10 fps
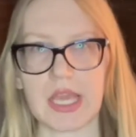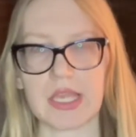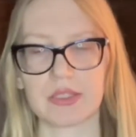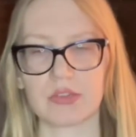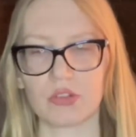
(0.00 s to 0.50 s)

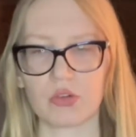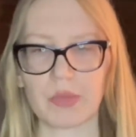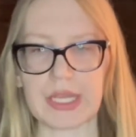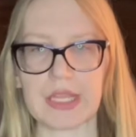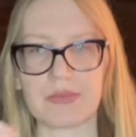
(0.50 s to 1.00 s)
and
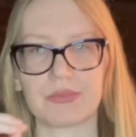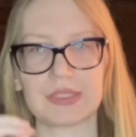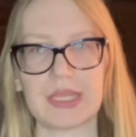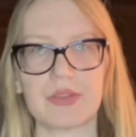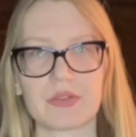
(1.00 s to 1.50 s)
normally if
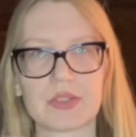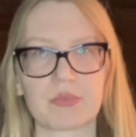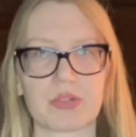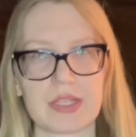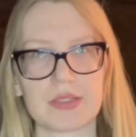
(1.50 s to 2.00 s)
leather is
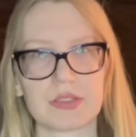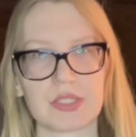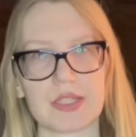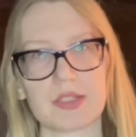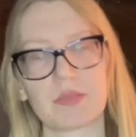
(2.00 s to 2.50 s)
present,
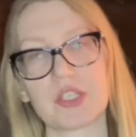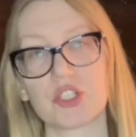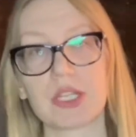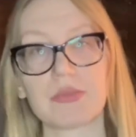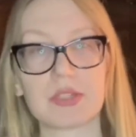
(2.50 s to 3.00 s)
and
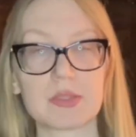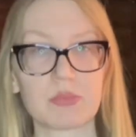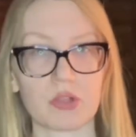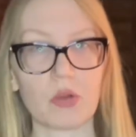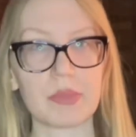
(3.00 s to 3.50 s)
especially if it's
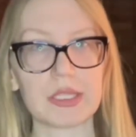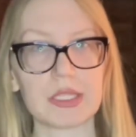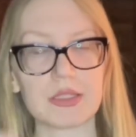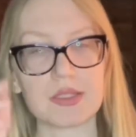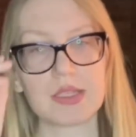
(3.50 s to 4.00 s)

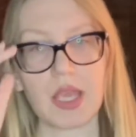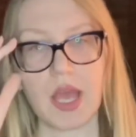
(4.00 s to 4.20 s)
prominent,